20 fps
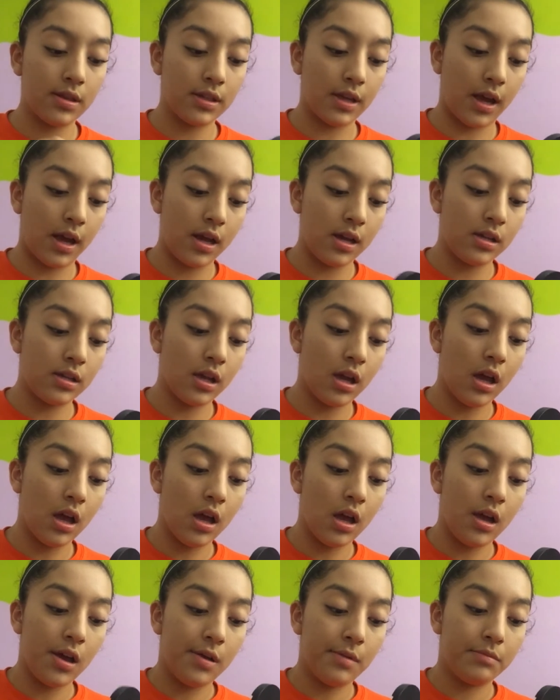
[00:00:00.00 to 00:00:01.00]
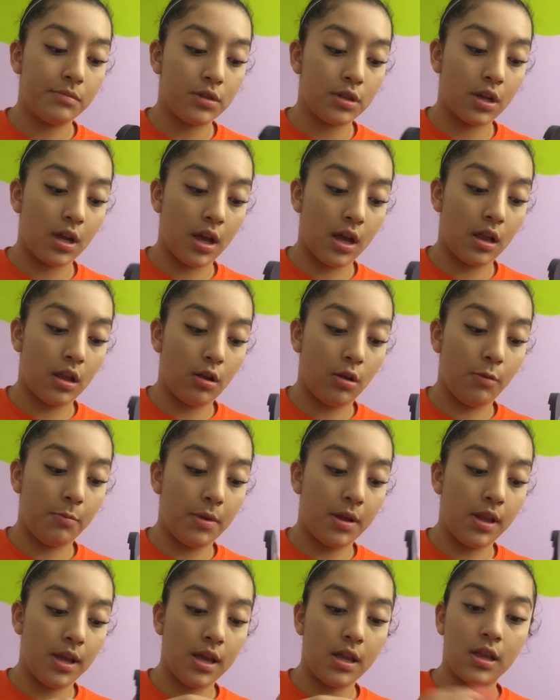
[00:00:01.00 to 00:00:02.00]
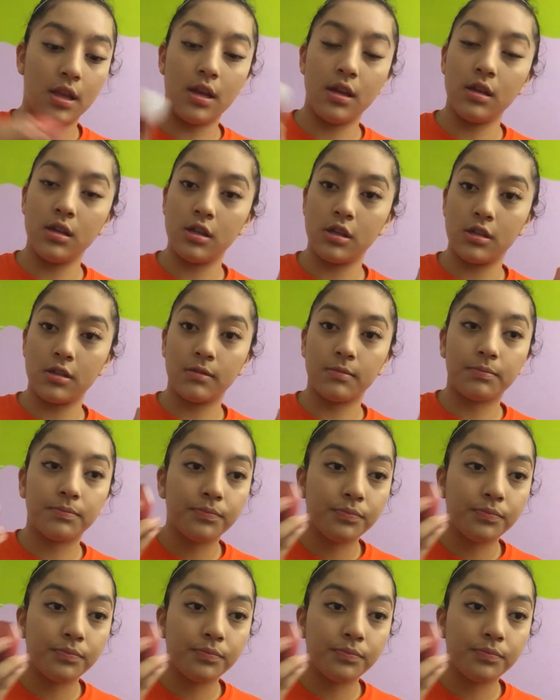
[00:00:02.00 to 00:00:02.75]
sides. Just gonna get a little bit like this,